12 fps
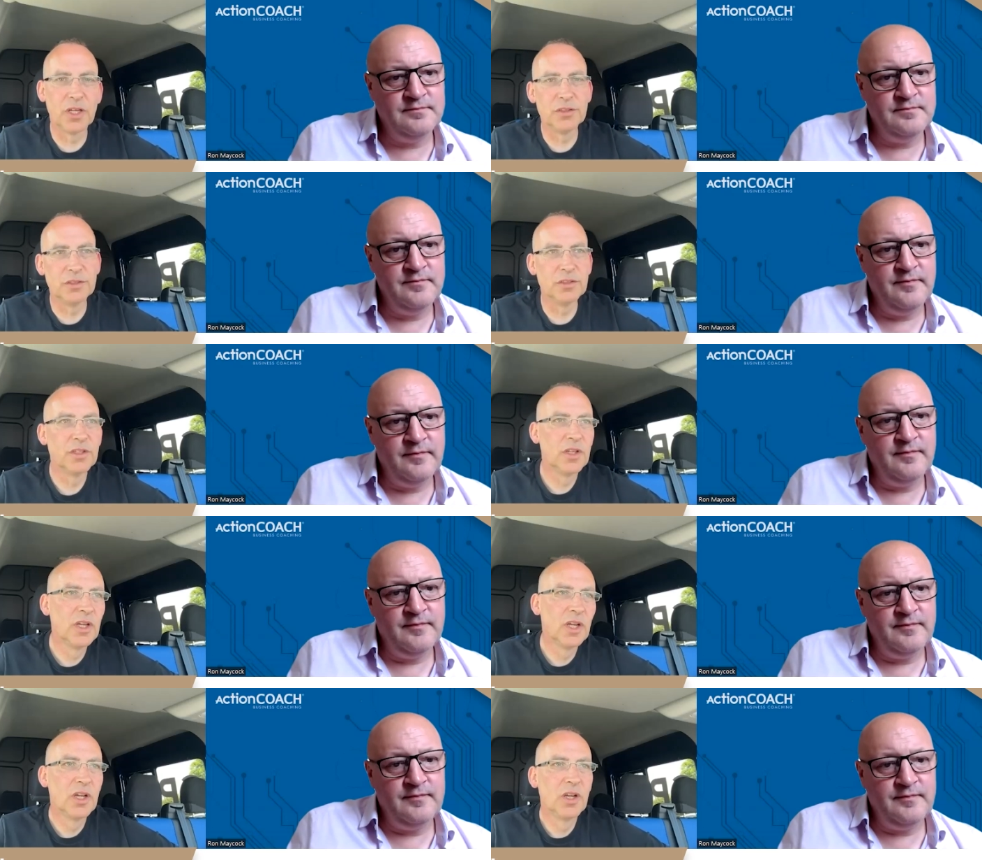Speaker 1: And
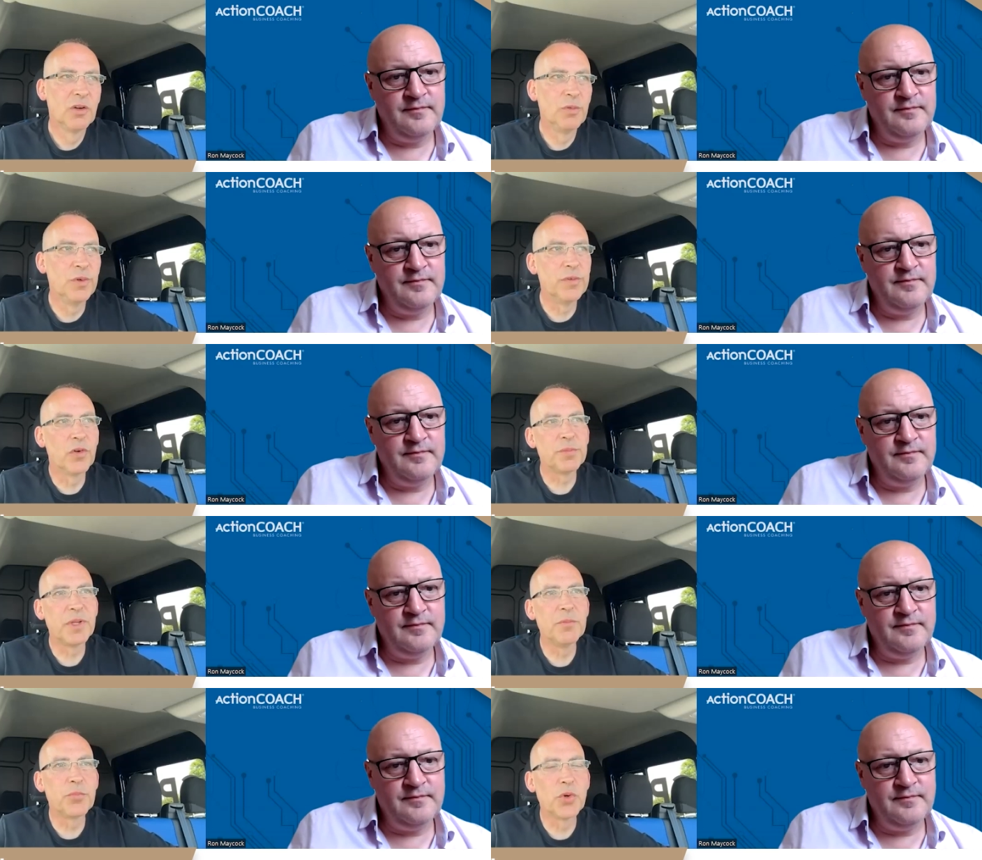we've
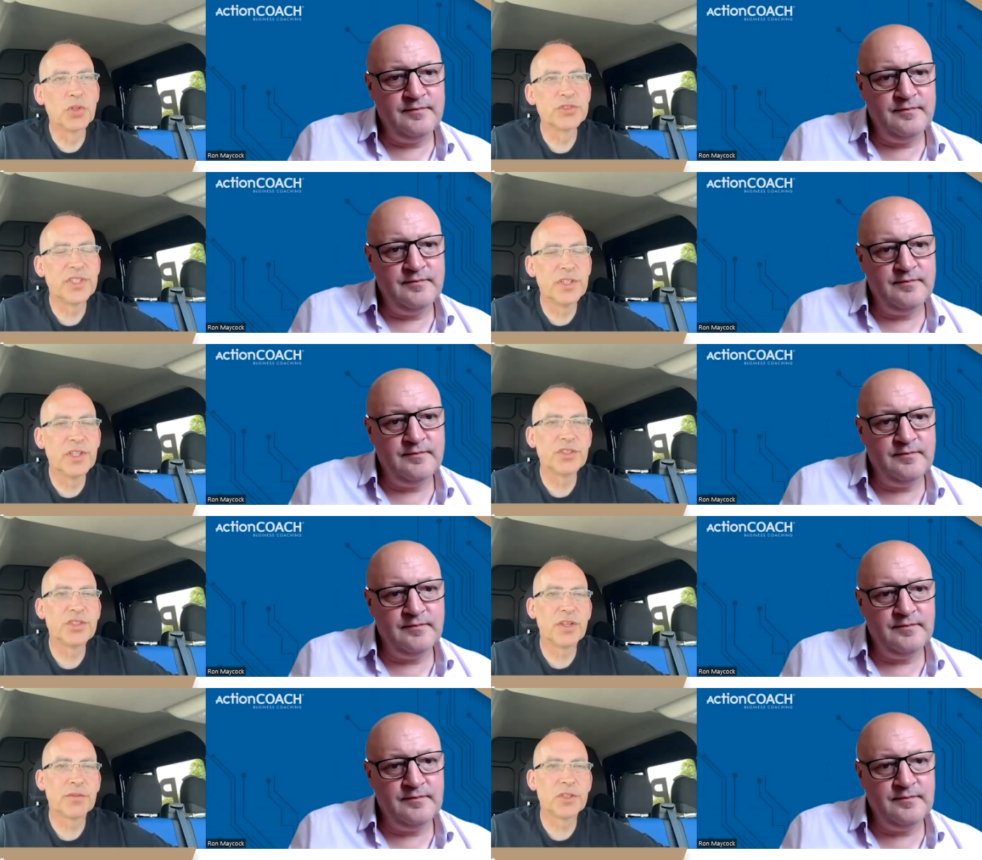already been brought in
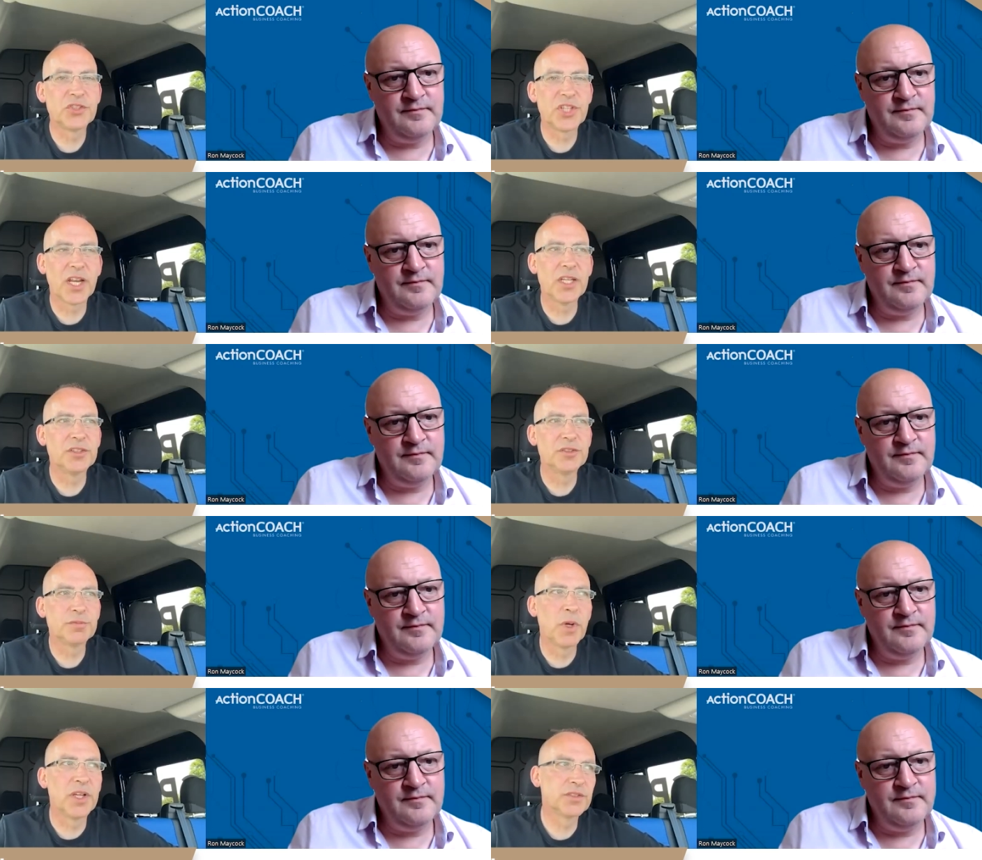this year for a
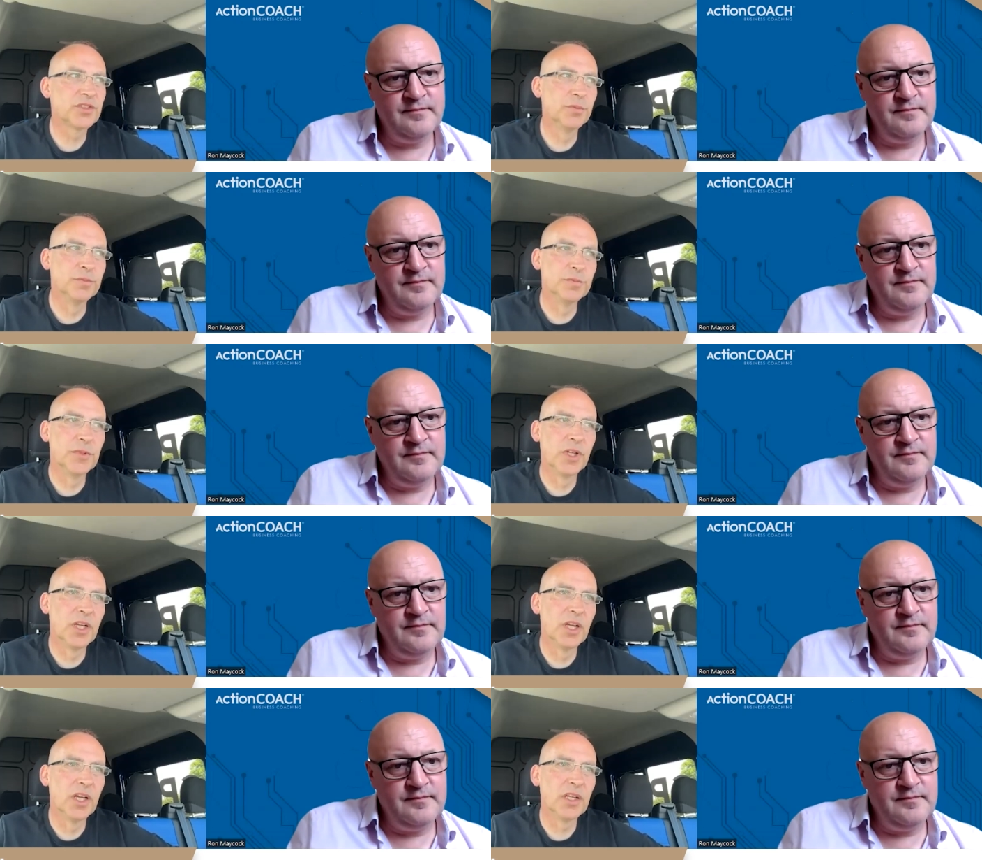challenge where some
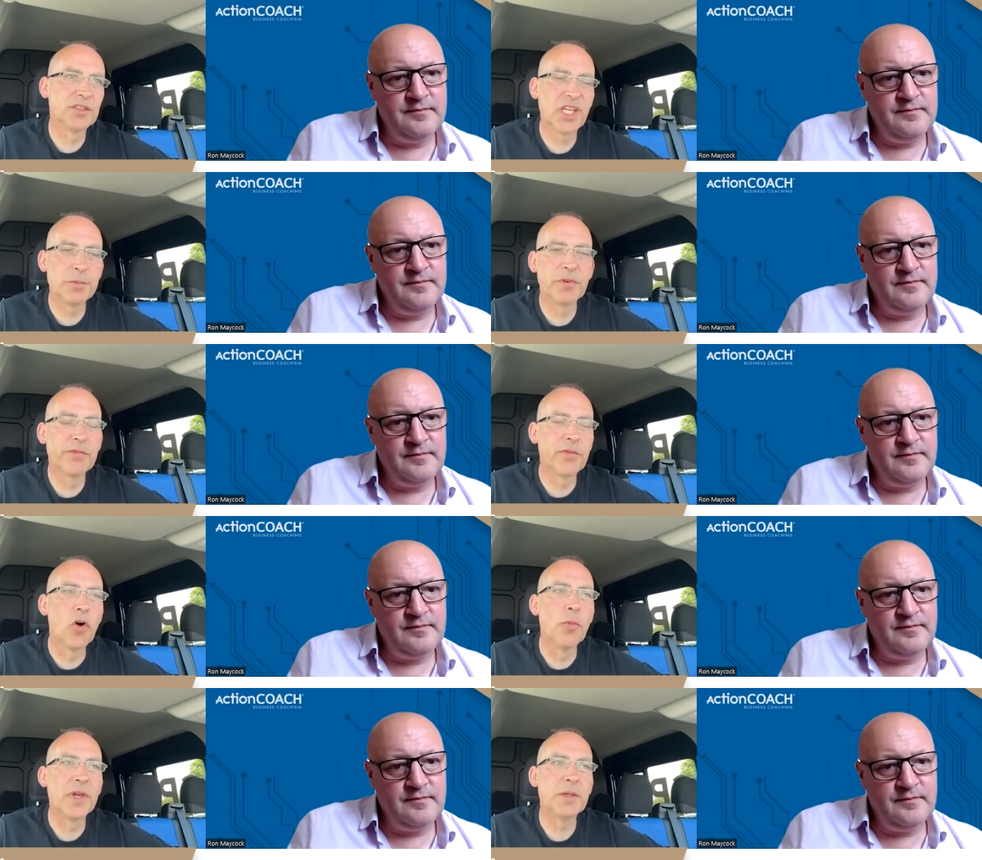uh, a team of
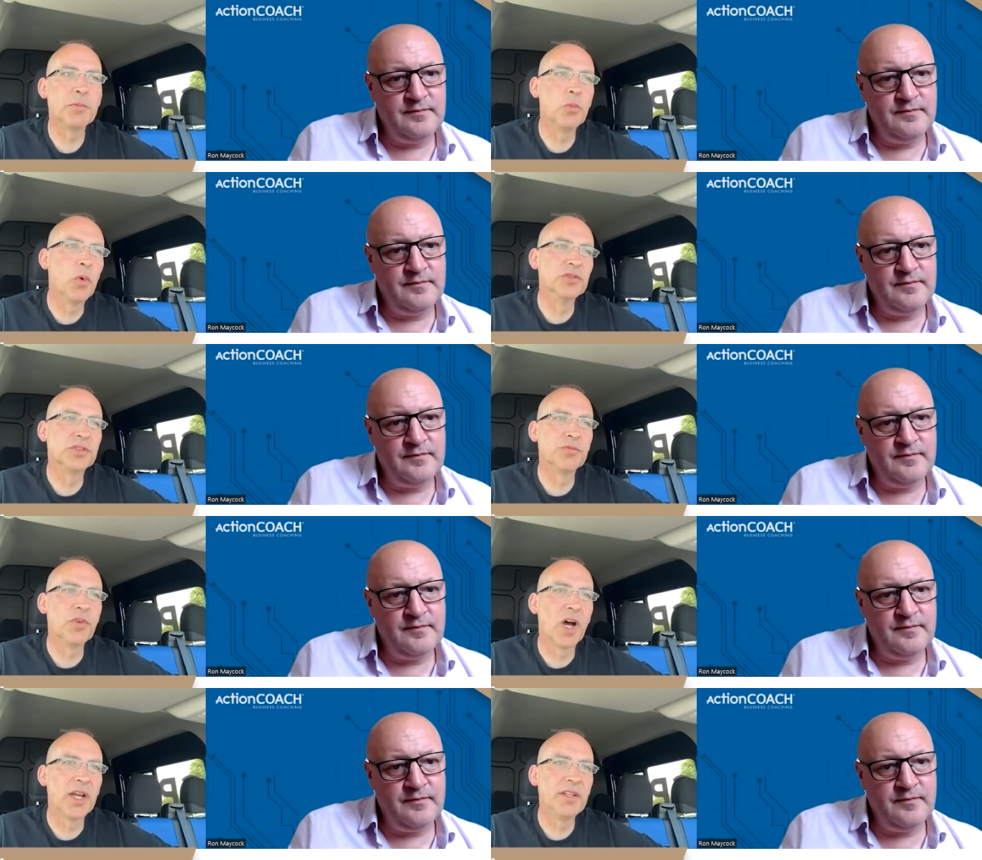four people want
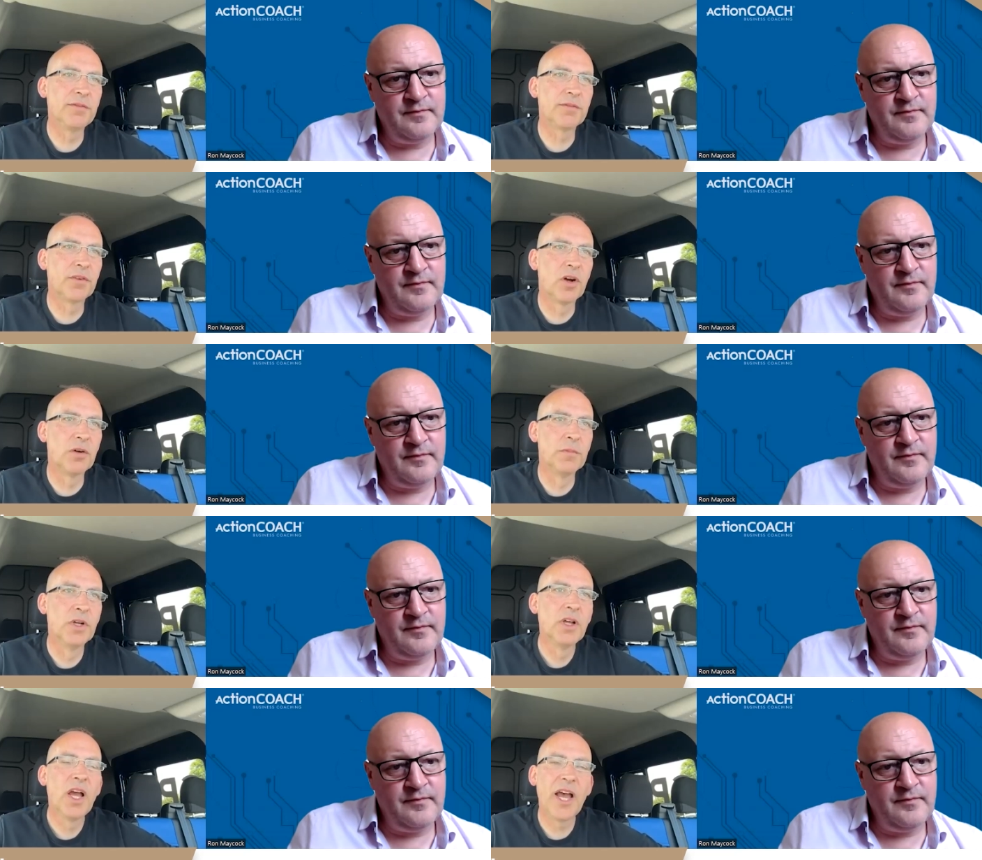to ride
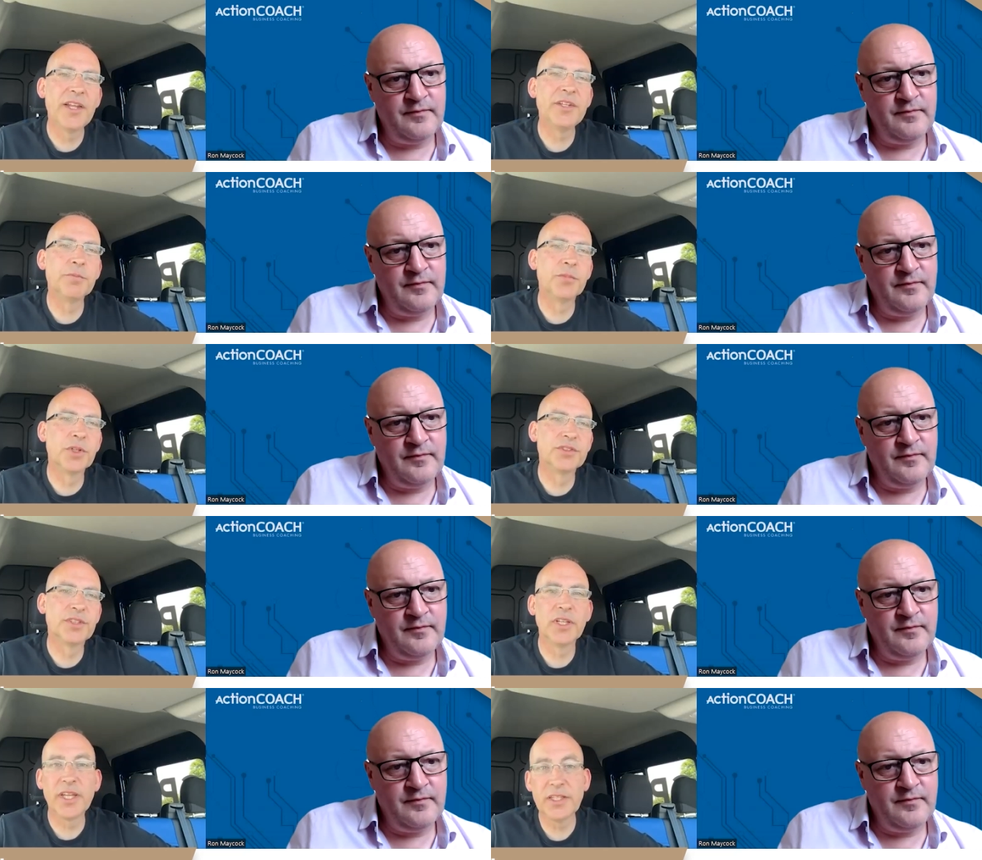from
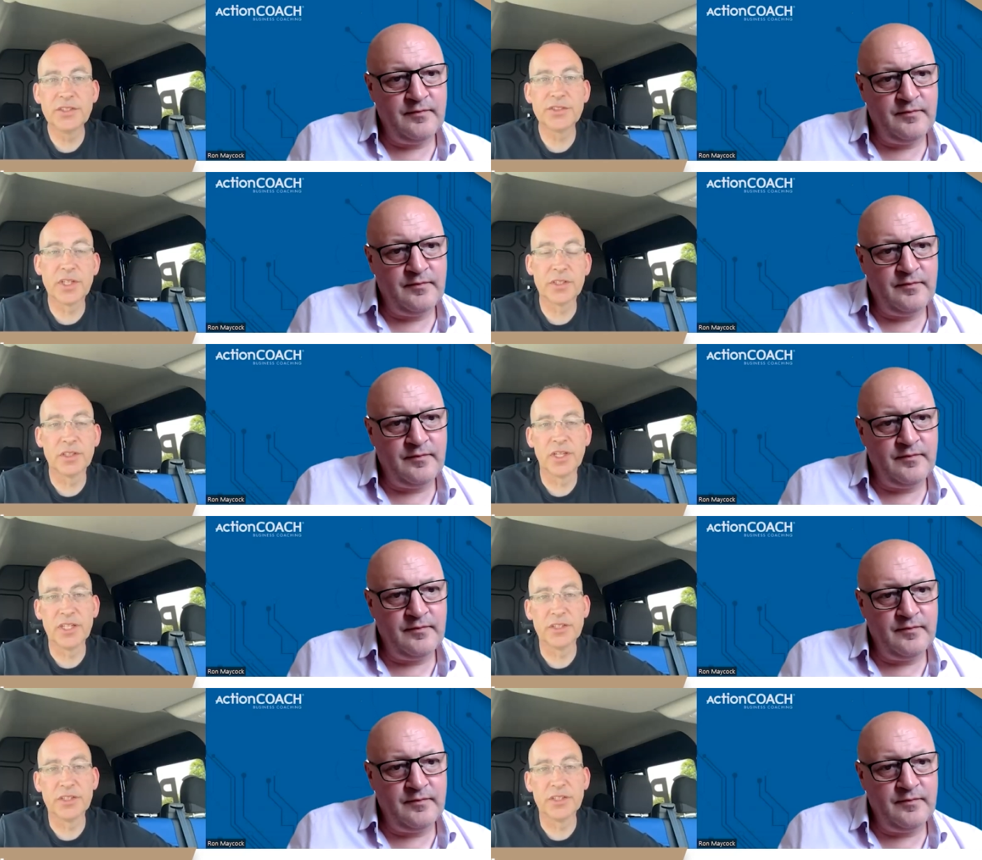Edinburgh to Leeds in a,